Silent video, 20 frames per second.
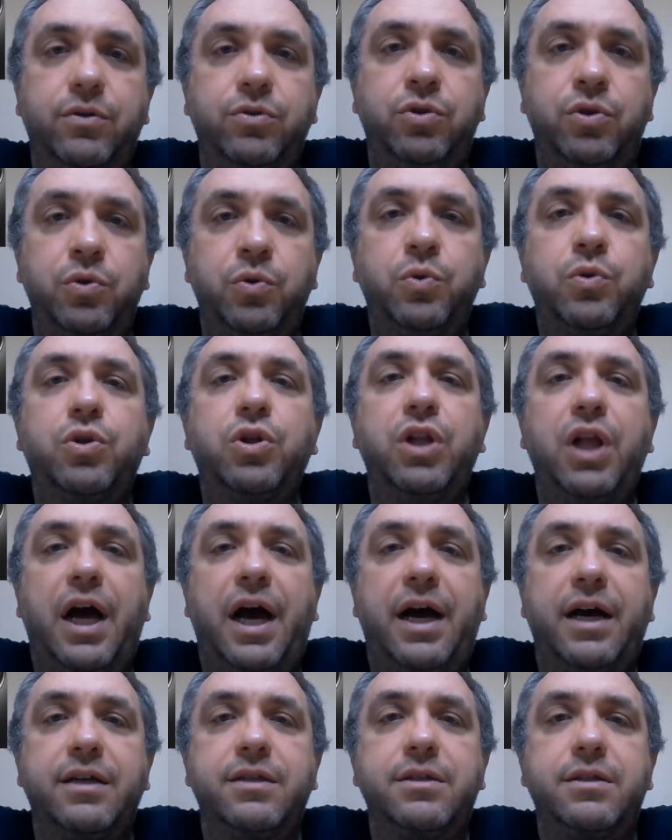dual
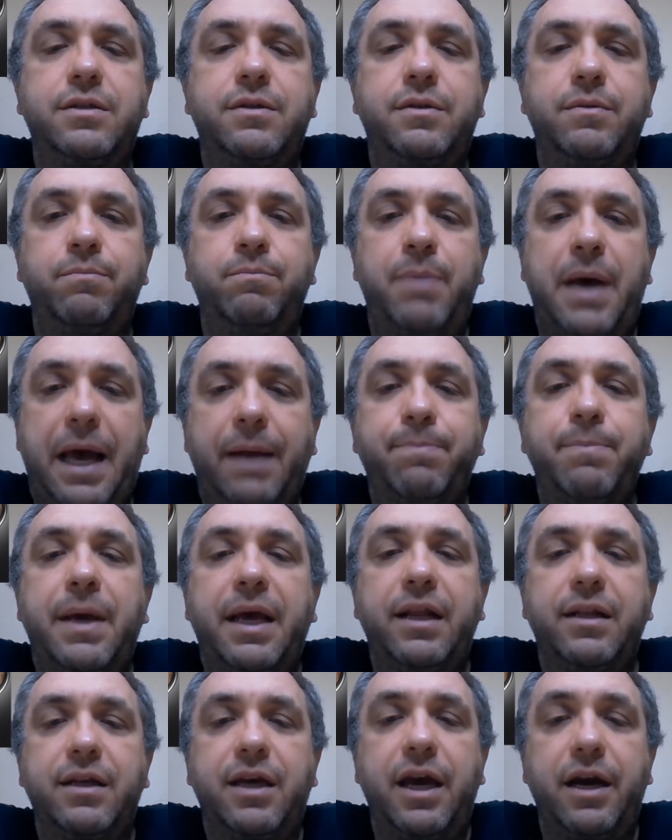class
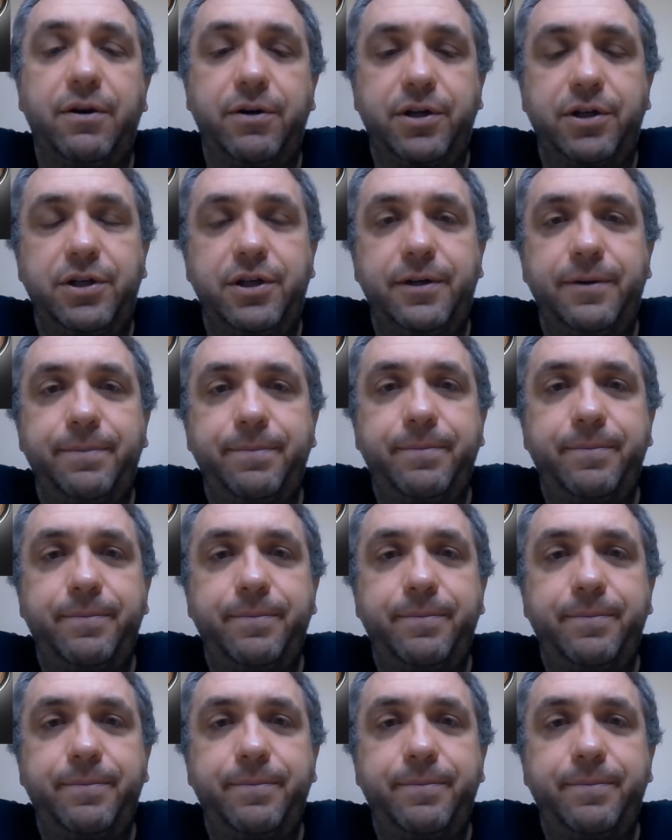Batman character.